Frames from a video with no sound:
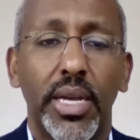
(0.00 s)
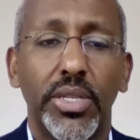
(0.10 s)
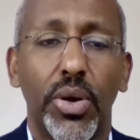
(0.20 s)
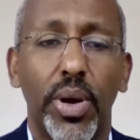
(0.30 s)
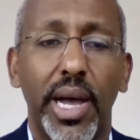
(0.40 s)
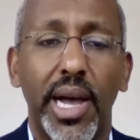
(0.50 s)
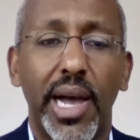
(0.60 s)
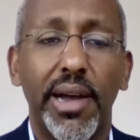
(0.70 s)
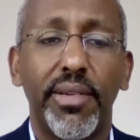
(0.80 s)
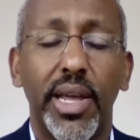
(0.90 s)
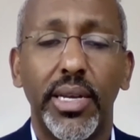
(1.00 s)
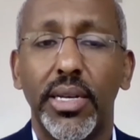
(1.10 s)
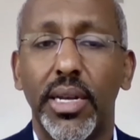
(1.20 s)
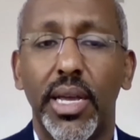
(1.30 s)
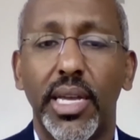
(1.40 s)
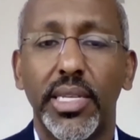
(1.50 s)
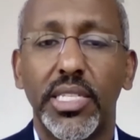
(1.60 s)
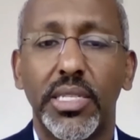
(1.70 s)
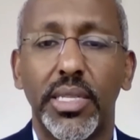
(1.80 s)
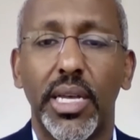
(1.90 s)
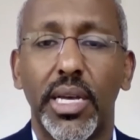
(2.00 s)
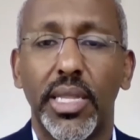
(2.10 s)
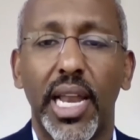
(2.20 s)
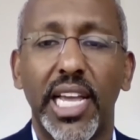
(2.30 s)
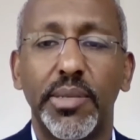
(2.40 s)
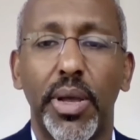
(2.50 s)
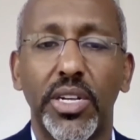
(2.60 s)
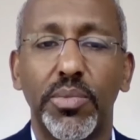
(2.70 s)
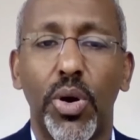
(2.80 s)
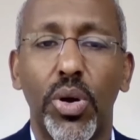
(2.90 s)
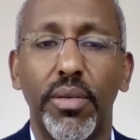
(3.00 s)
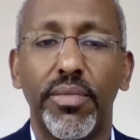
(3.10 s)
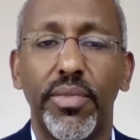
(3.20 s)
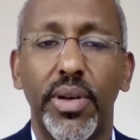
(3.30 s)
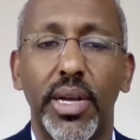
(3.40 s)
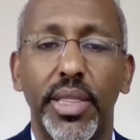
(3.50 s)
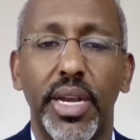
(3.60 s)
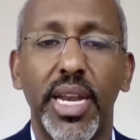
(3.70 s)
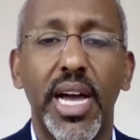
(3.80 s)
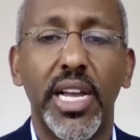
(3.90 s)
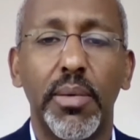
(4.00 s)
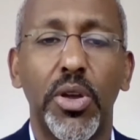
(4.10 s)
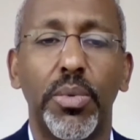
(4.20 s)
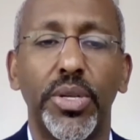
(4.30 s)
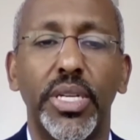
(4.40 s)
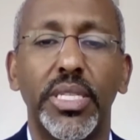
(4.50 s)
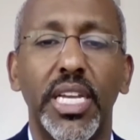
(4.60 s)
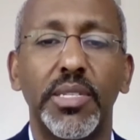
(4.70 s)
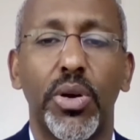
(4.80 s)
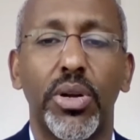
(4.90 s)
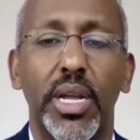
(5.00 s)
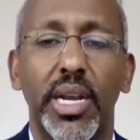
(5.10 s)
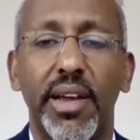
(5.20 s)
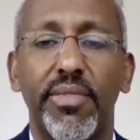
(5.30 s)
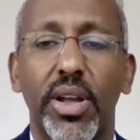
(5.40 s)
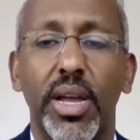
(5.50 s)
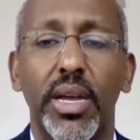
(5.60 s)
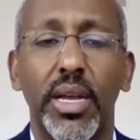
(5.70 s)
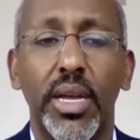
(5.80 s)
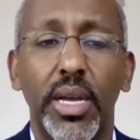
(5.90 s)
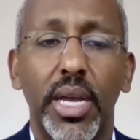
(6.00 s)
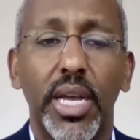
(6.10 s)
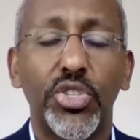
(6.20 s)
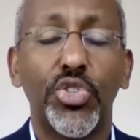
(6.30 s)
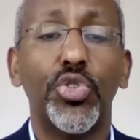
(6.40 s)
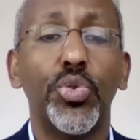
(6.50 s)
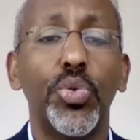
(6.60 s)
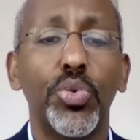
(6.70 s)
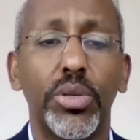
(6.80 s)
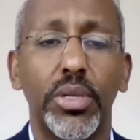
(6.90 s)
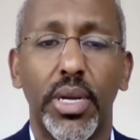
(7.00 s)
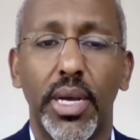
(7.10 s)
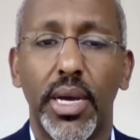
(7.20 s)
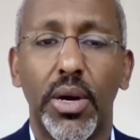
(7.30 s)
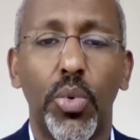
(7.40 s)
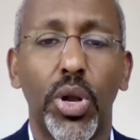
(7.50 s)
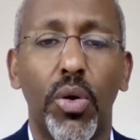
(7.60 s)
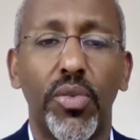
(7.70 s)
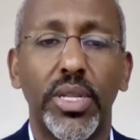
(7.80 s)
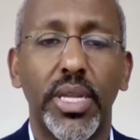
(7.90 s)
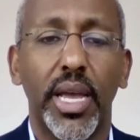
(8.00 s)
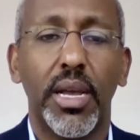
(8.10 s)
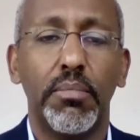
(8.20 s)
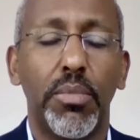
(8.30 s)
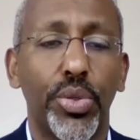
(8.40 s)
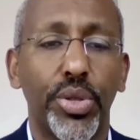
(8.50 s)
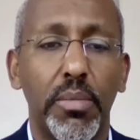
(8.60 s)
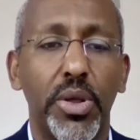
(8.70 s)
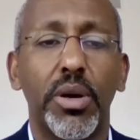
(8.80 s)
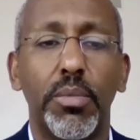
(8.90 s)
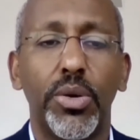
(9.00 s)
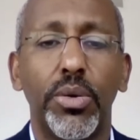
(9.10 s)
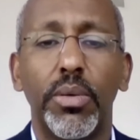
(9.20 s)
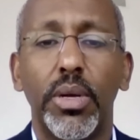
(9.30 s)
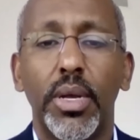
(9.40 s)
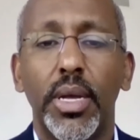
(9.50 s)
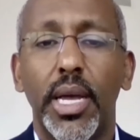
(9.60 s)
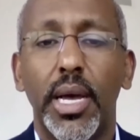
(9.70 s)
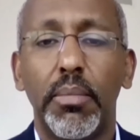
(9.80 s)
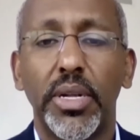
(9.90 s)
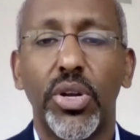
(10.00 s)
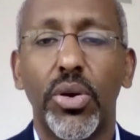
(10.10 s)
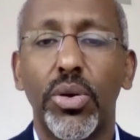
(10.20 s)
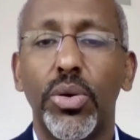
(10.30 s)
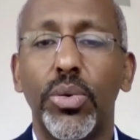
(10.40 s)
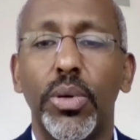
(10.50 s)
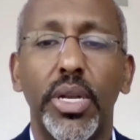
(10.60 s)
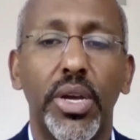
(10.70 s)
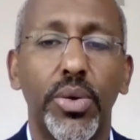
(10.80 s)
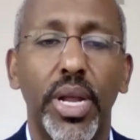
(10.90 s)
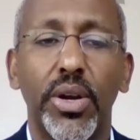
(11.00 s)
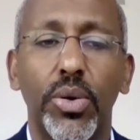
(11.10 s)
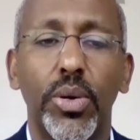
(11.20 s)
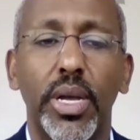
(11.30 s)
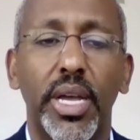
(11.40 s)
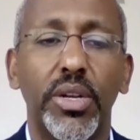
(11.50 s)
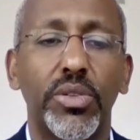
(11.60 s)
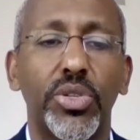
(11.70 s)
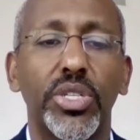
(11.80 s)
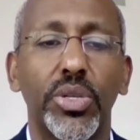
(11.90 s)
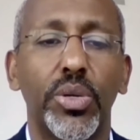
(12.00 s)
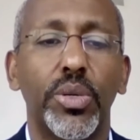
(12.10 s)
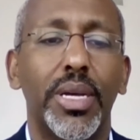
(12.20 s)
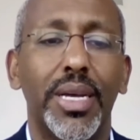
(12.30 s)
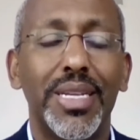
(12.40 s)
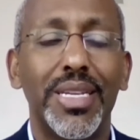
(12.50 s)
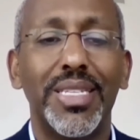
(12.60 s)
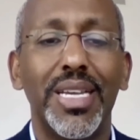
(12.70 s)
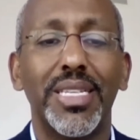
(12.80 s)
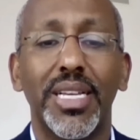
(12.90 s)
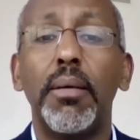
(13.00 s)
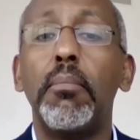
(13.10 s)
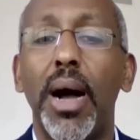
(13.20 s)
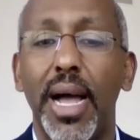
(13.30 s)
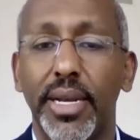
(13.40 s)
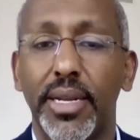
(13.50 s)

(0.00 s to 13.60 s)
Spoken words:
So, and as the last speaker spoke of, the non-communicable disease burden in Africa soon will overtake both communicable, maternal, neonatal, and nutritional diseases combined.